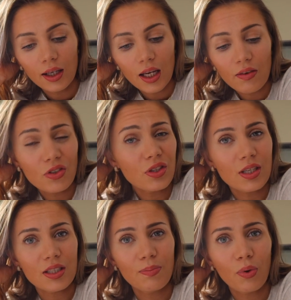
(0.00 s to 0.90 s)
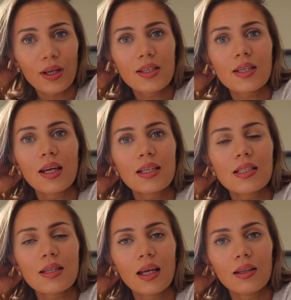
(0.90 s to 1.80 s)
even just disappointed,
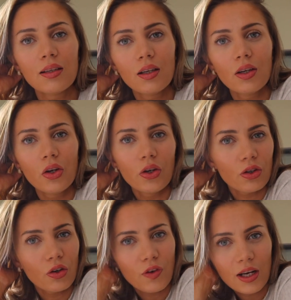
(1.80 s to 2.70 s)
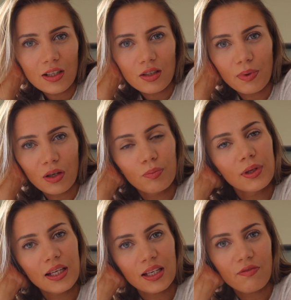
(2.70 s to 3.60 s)
then your feelings have been
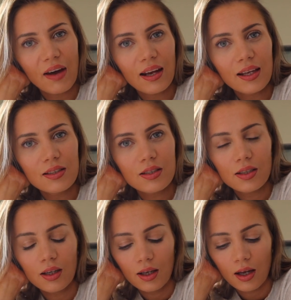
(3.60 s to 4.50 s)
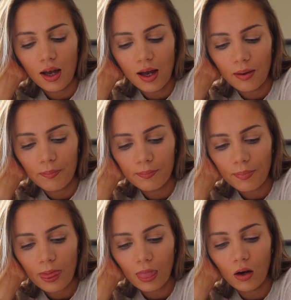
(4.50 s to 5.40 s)
completely valid.
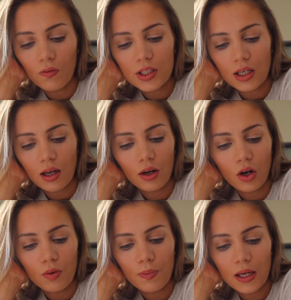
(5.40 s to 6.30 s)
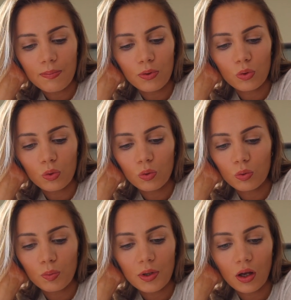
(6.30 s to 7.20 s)
Obviously, I know people
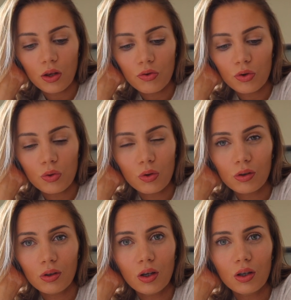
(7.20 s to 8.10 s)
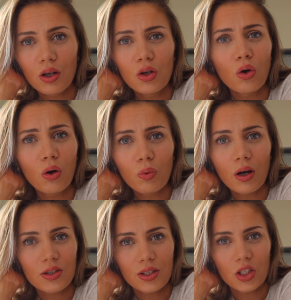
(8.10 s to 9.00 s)
will be going through a lot
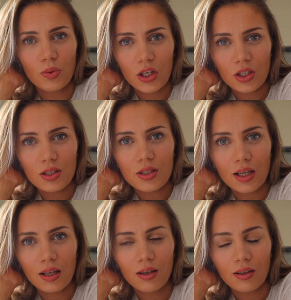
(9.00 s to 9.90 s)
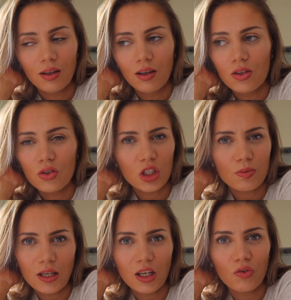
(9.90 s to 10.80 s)
worse situations than just
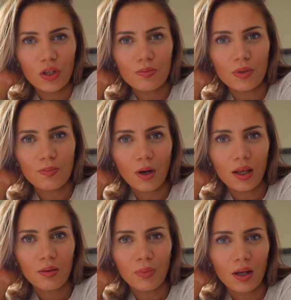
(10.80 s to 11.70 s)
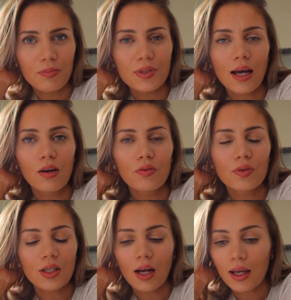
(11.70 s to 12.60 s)
spending Christmas by
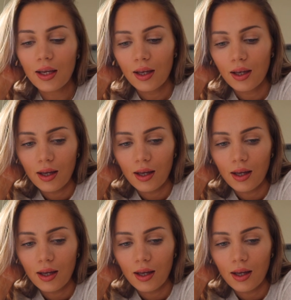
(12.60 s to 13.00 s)
themselves. Like,